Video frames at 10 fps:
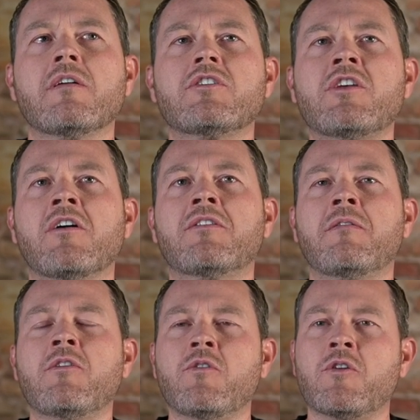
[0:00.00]
shelter,
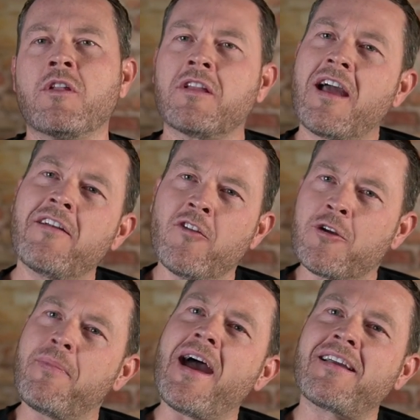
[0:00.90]
you, you can kind of
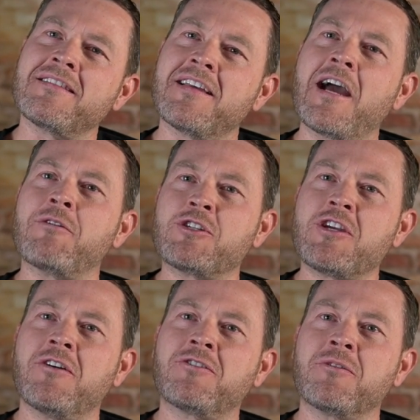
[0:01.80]
look back and say, I was
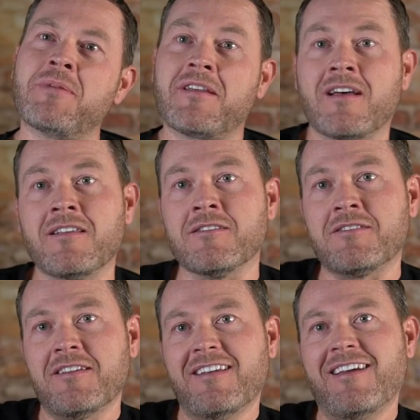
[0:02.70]
sheltered because